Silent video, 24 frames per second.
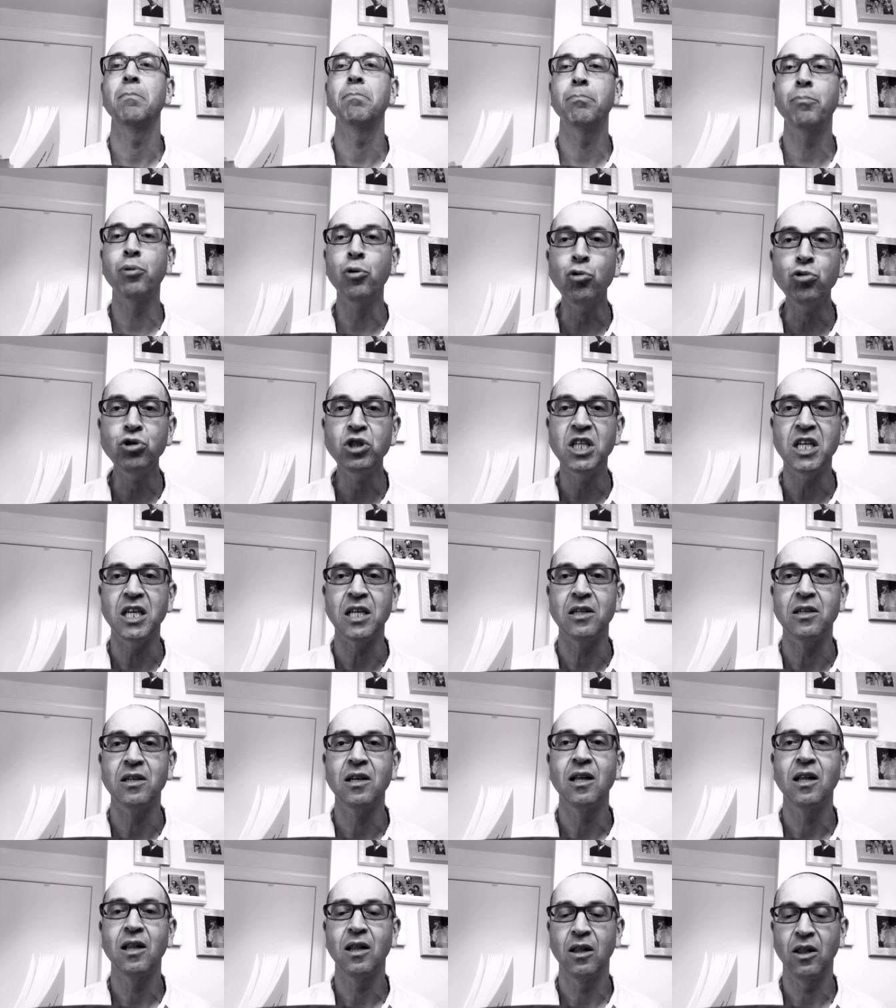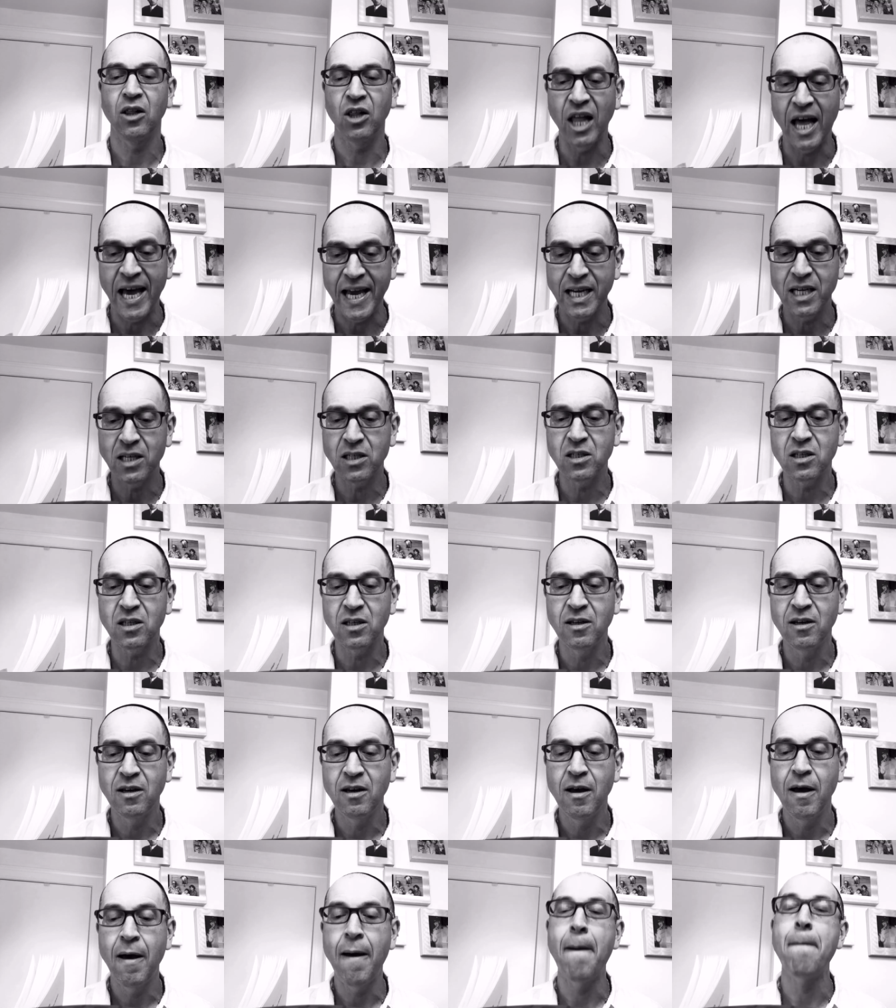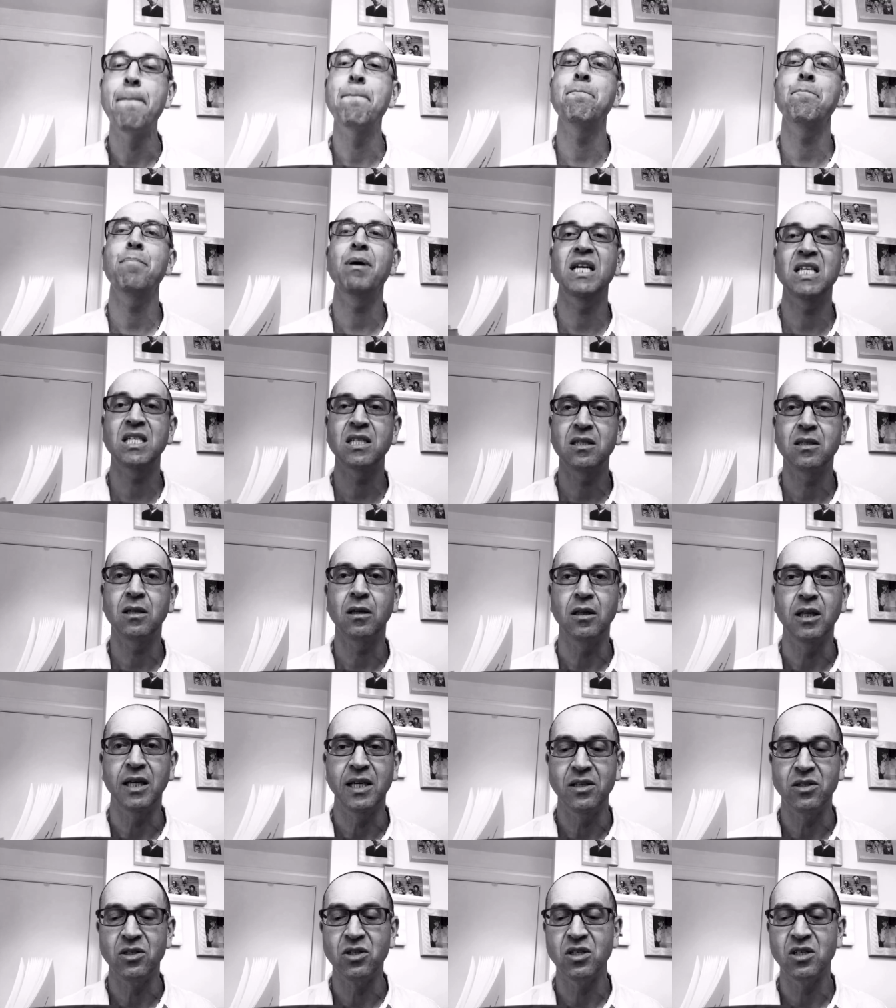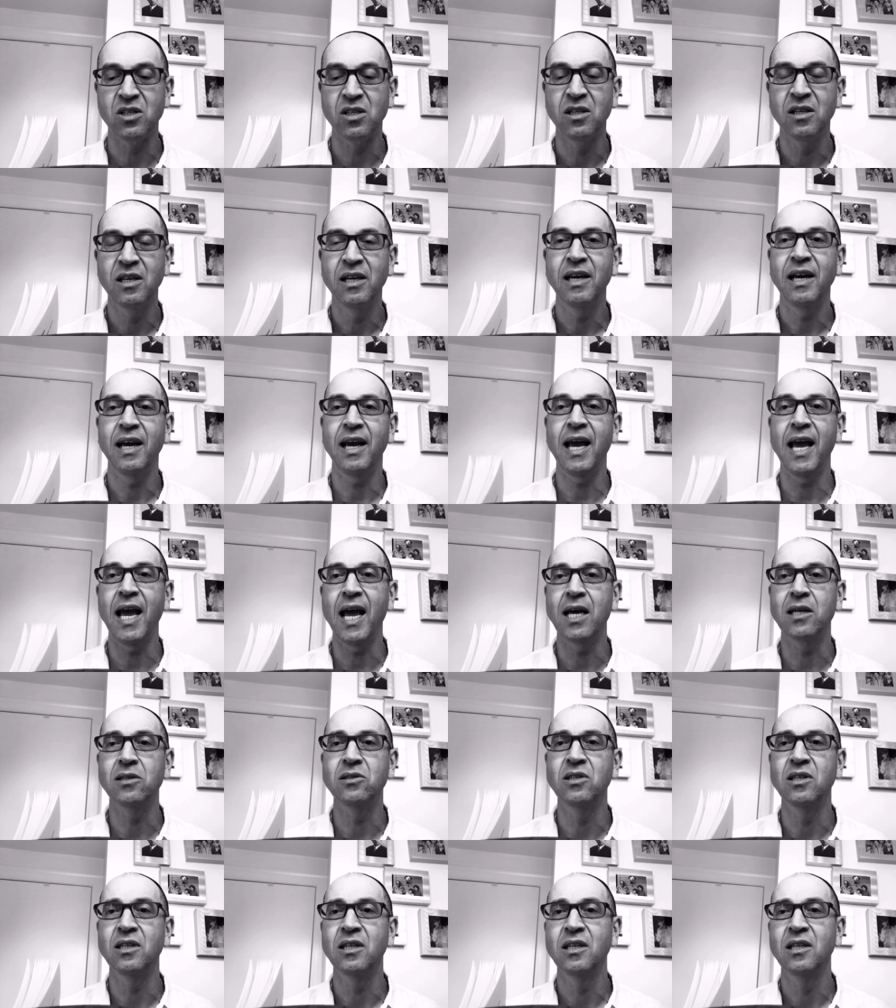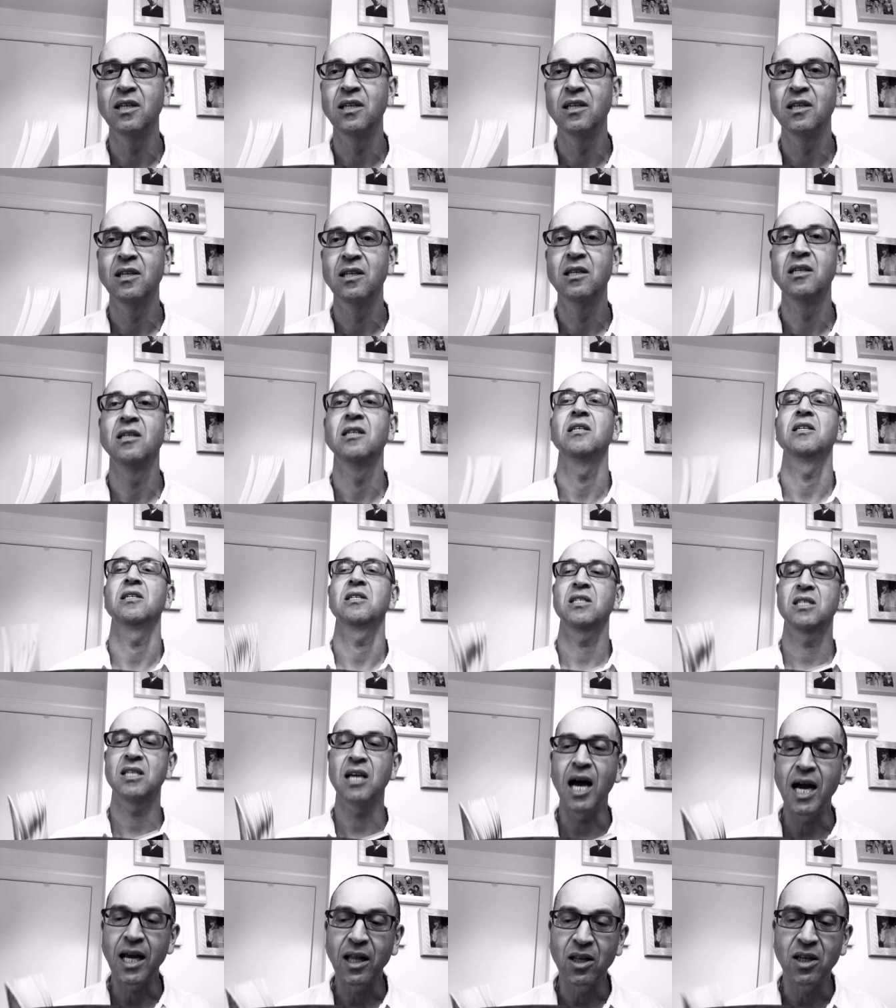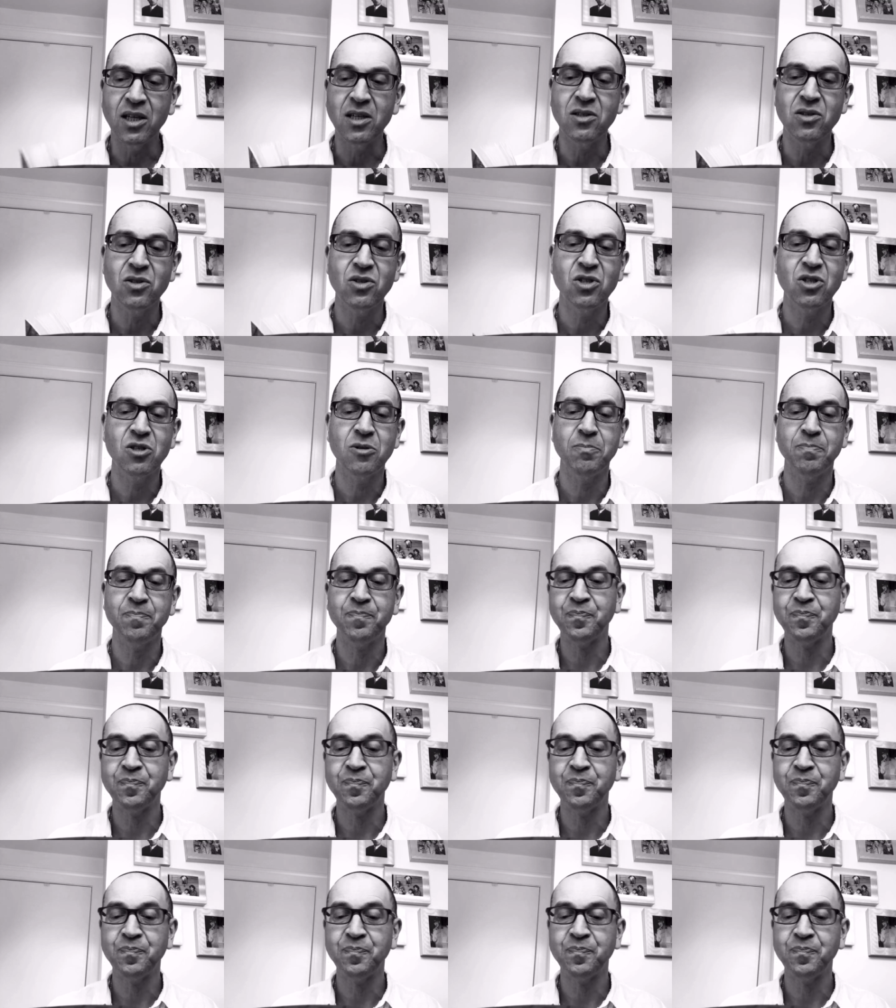Putin liked pestilence and silence.